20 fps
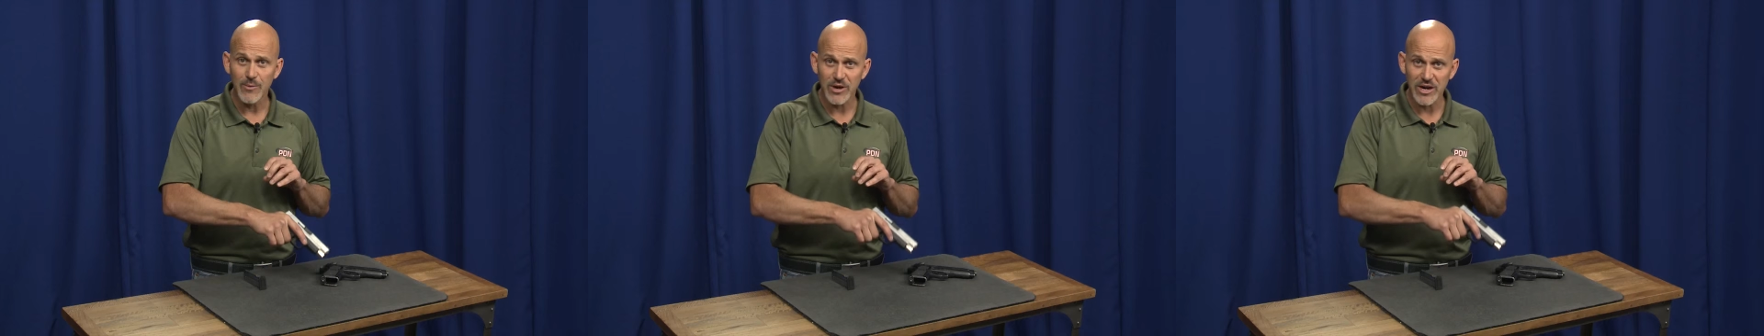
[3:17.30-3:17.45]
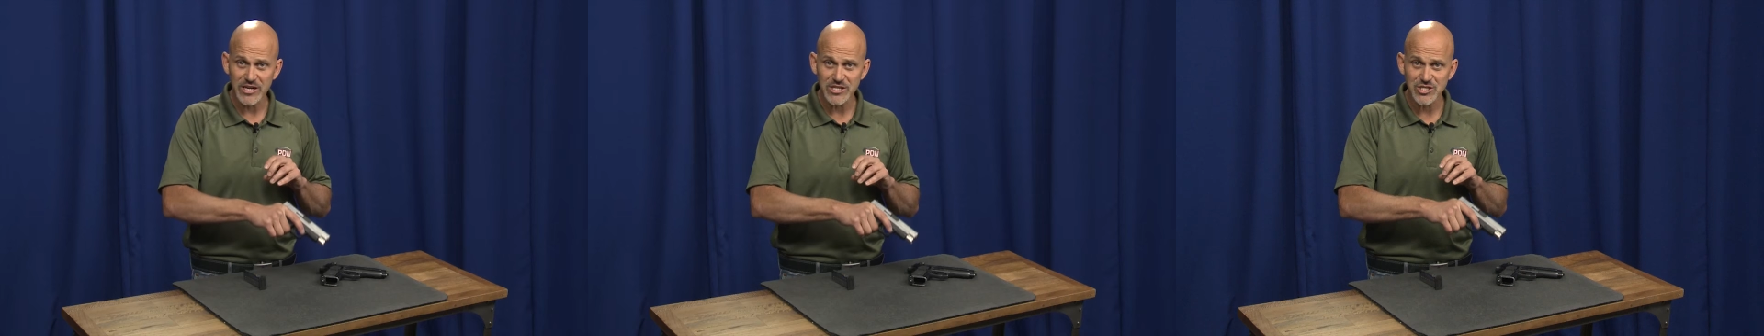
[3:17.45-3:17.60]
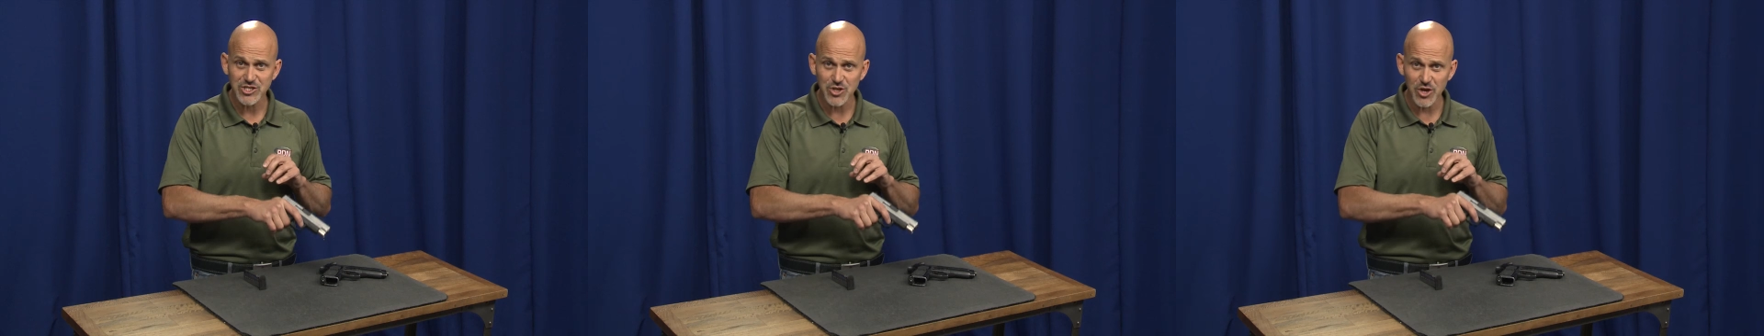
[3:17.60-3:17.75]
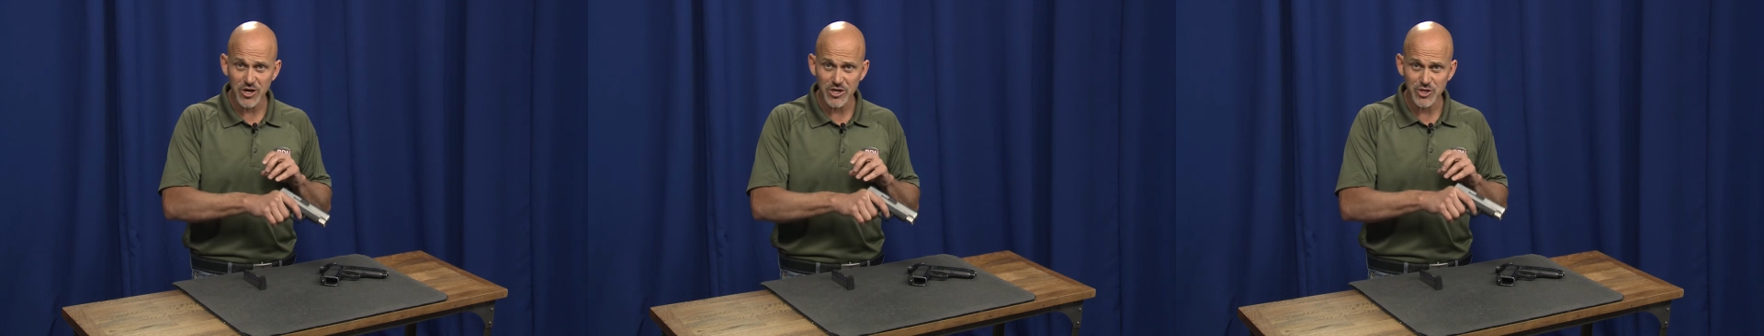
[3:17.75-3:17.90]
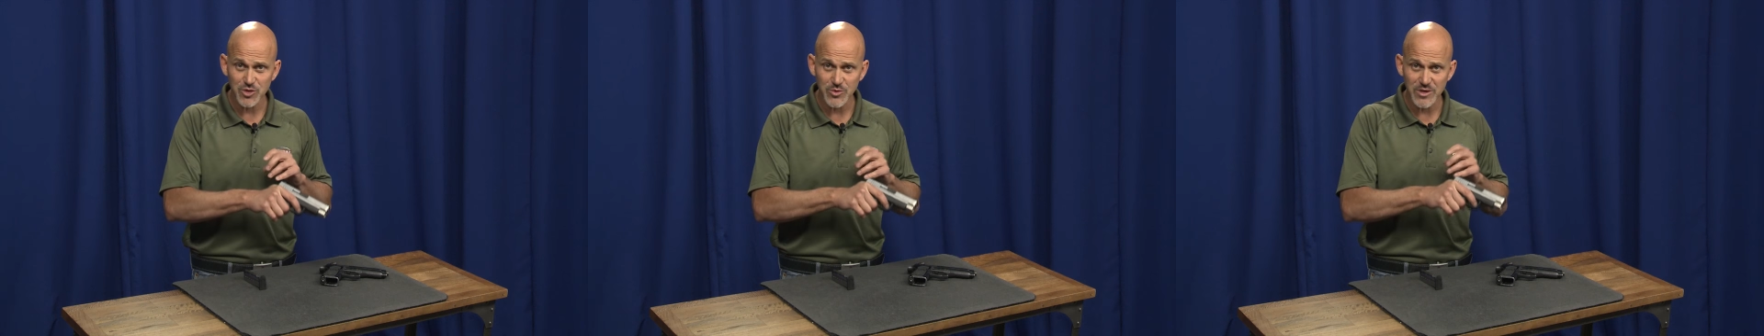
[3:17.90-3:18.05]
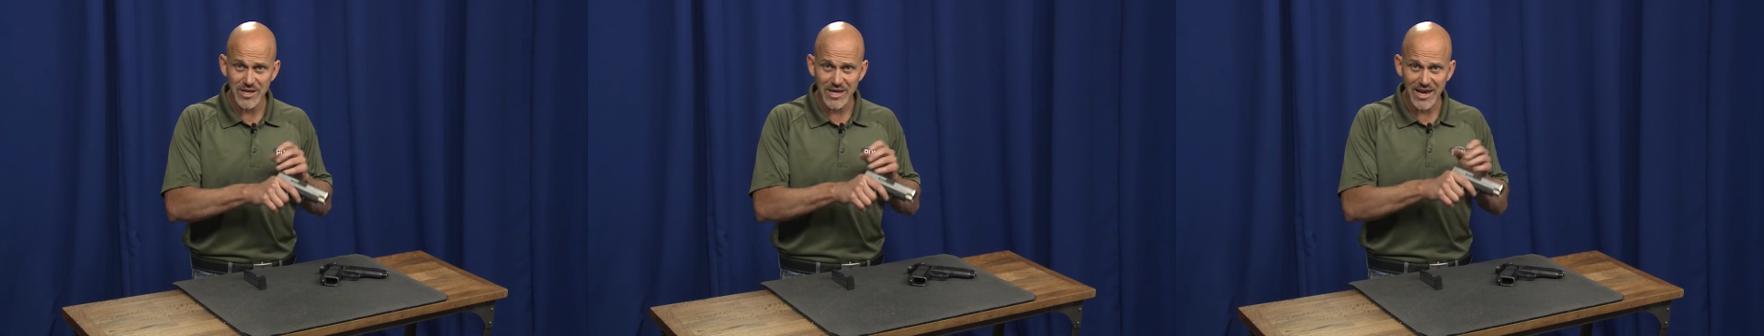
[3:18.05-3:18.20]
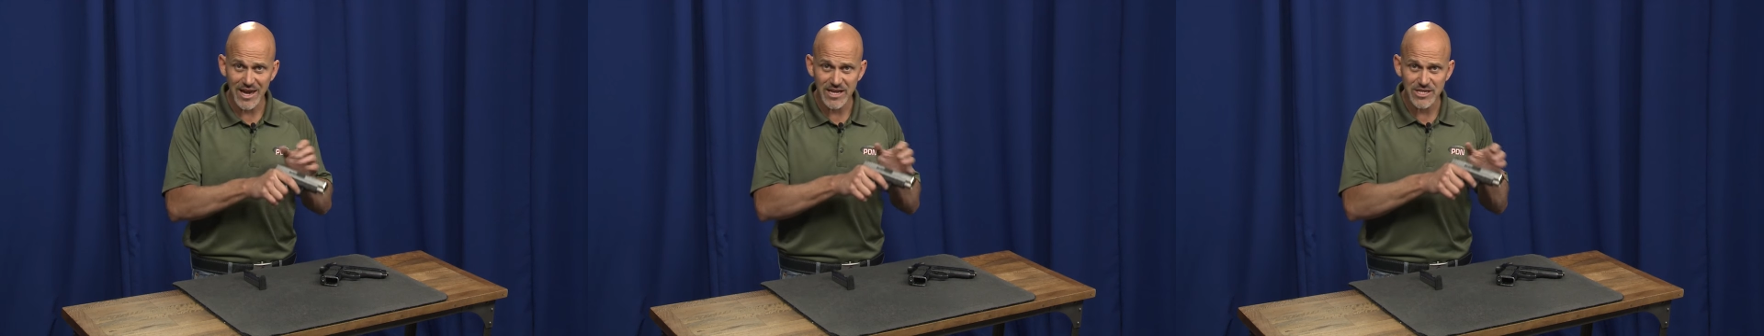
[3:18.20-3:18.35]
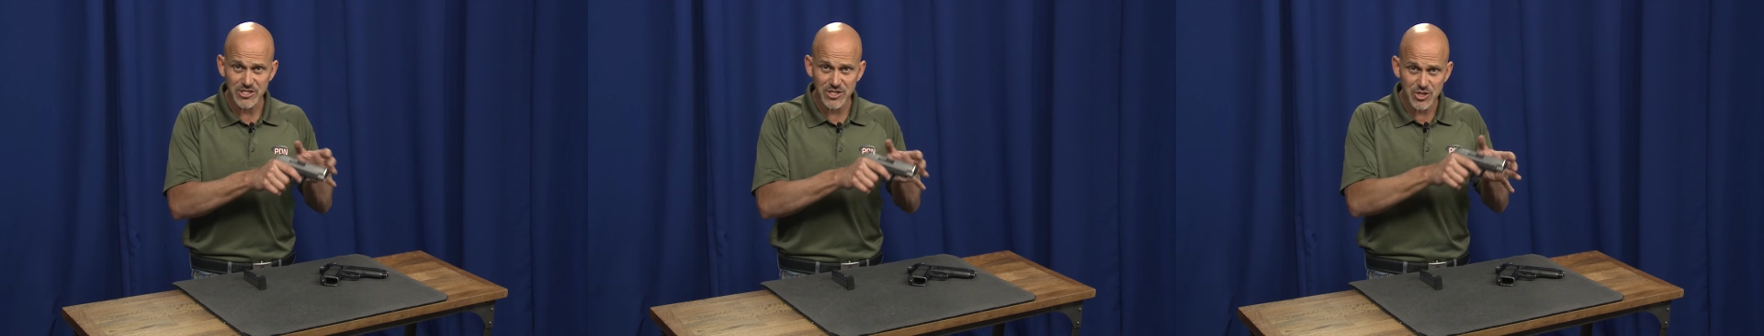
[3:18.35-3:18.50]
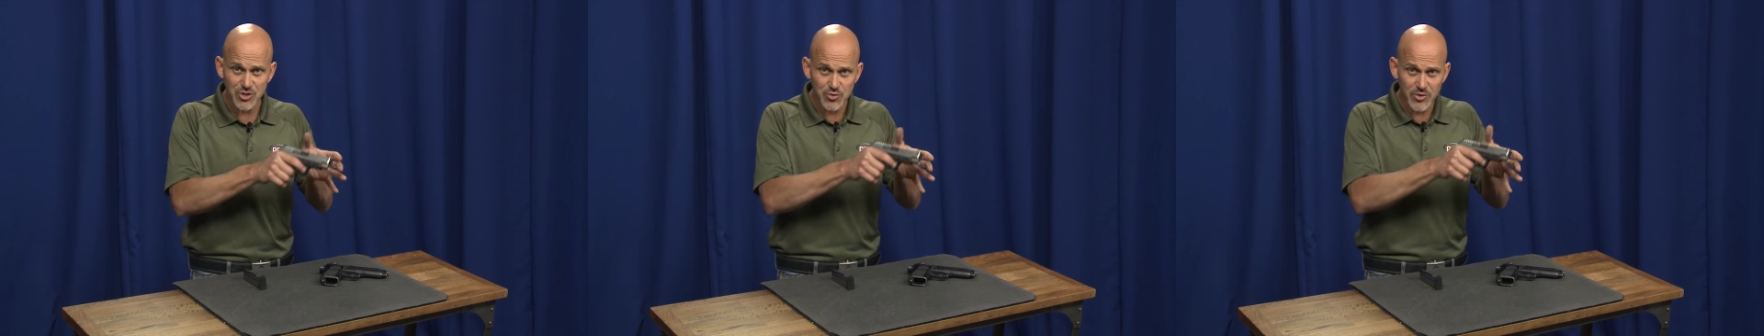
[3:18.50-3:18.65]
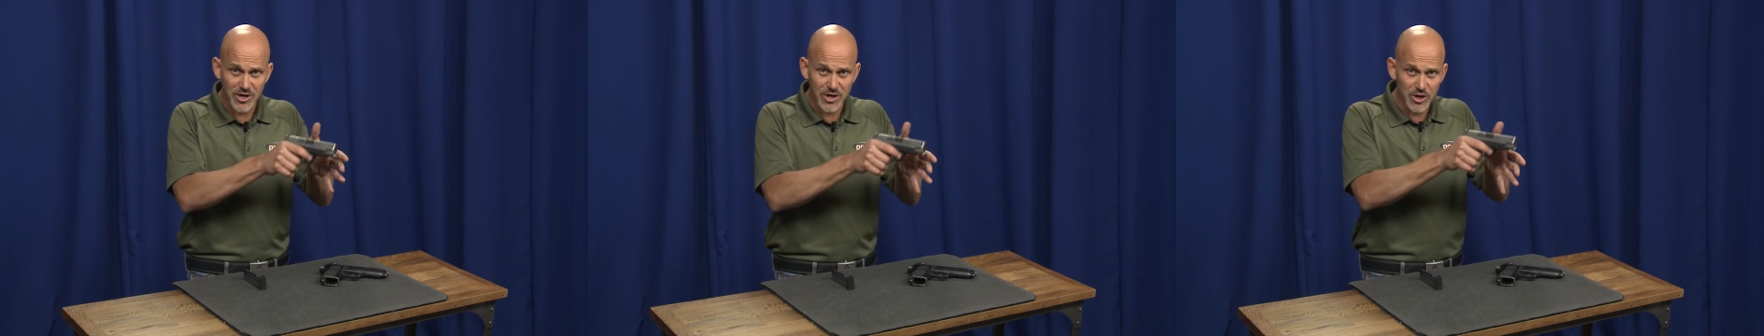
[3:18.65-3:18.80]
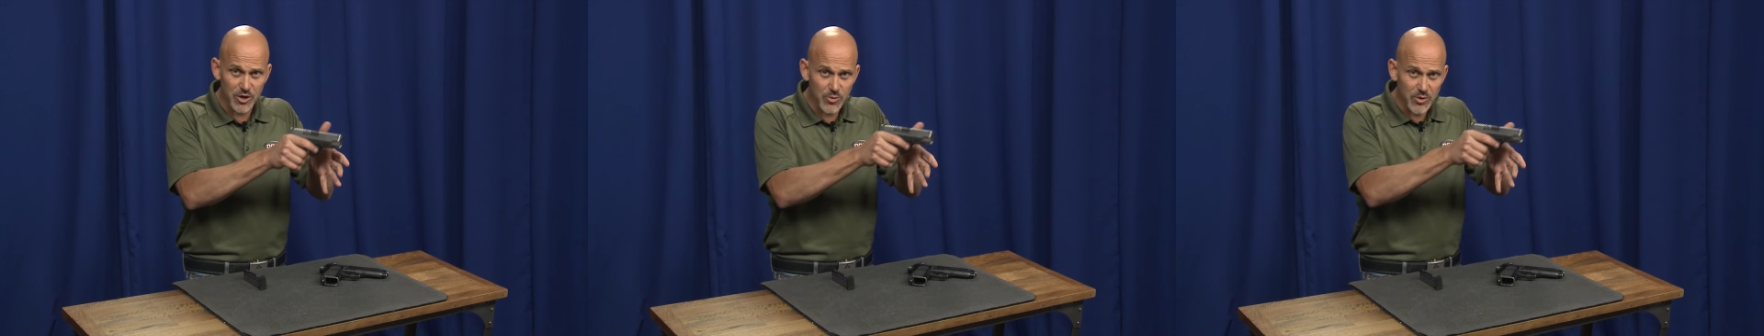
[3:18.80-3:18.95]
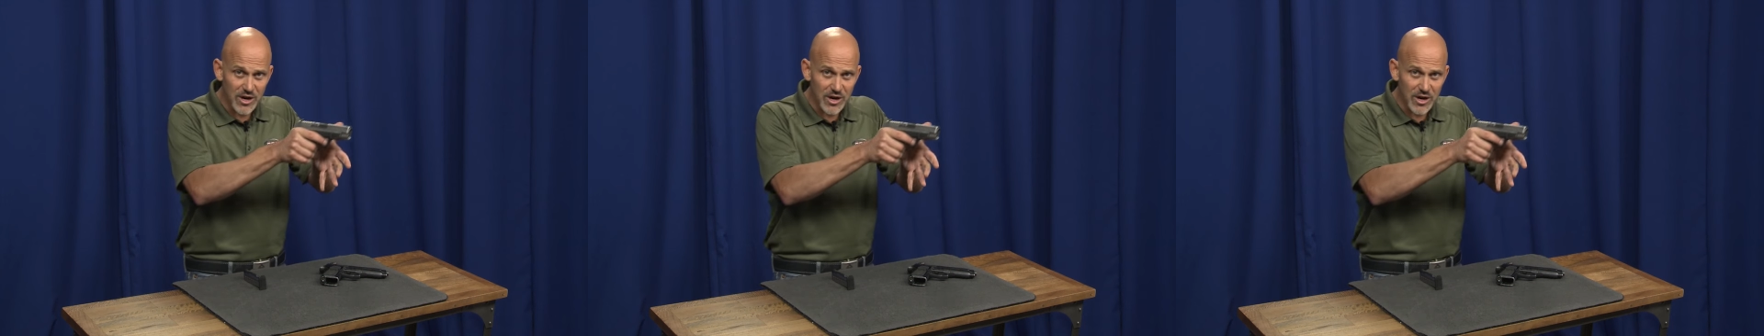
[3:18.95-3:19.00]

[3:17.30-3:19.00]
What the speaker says: when I start to engage the trigger